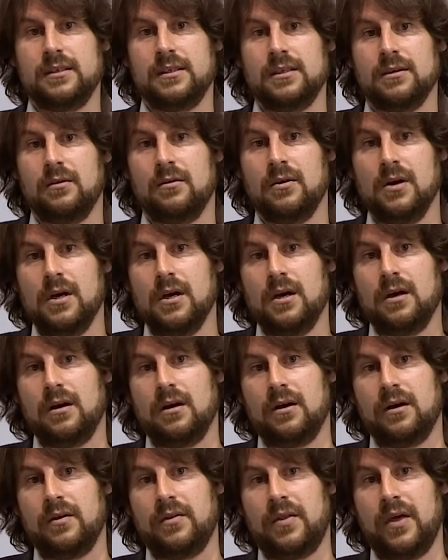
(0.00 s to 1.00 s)
So
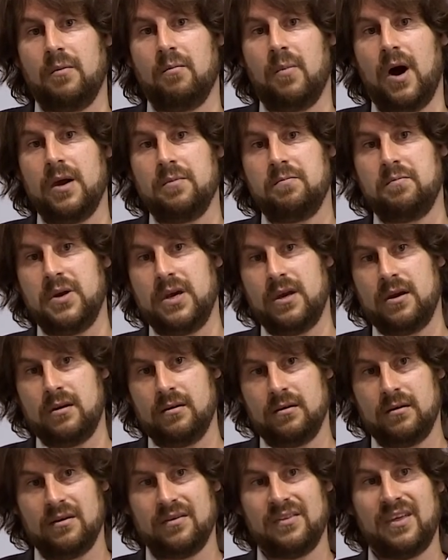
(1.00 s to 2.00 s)
uh, there might be
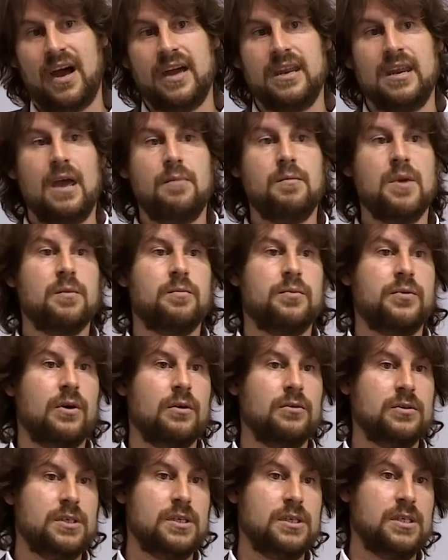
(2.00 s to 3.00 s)
dynamic
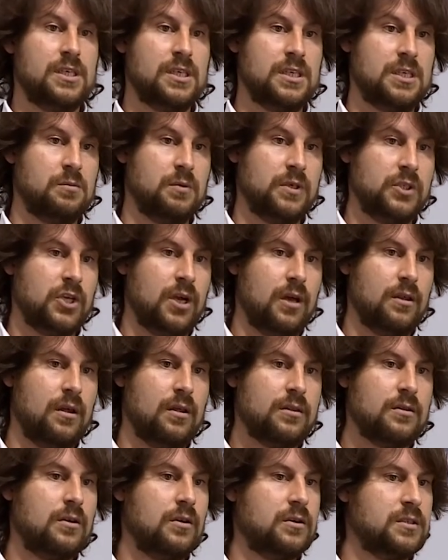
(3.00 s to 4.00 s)
processes which are
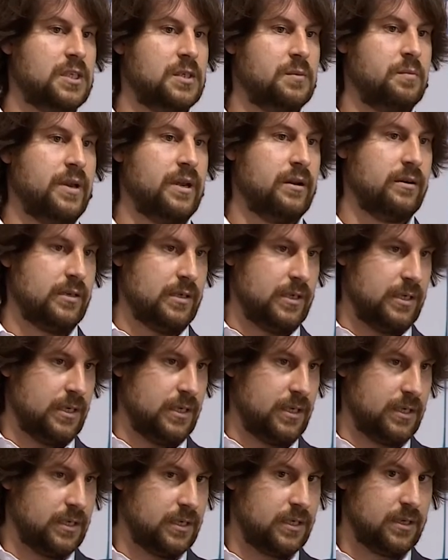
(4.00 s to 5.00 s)
not
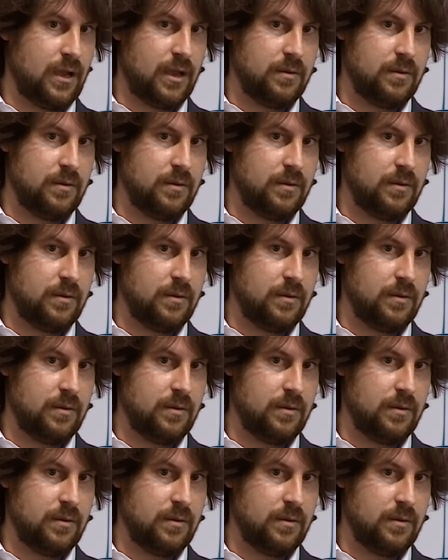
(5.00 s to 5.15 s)
conspiracies.